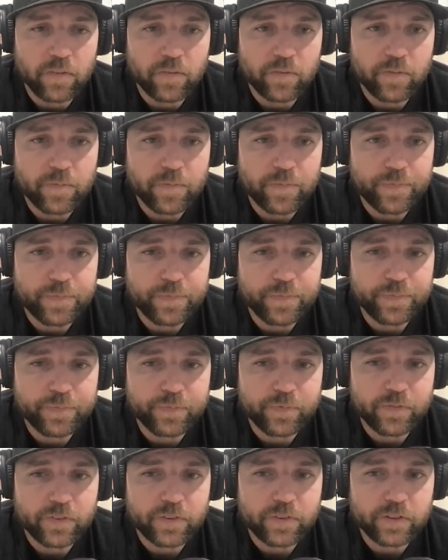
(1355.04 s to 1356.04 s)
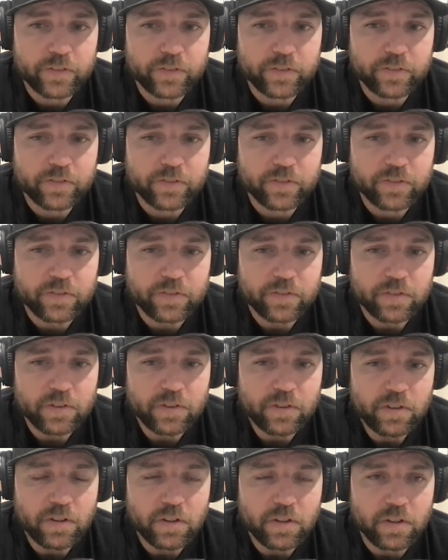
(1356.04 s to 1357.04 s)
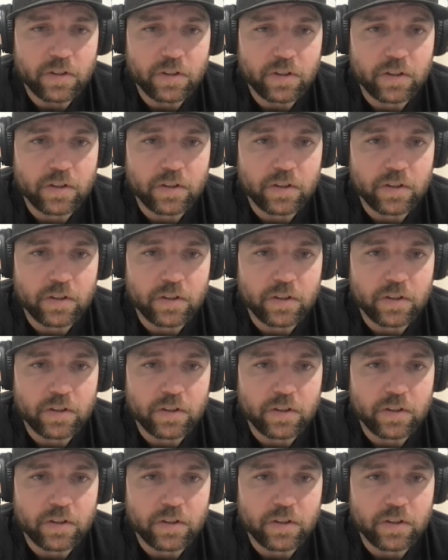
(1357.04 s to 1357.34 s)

(silence)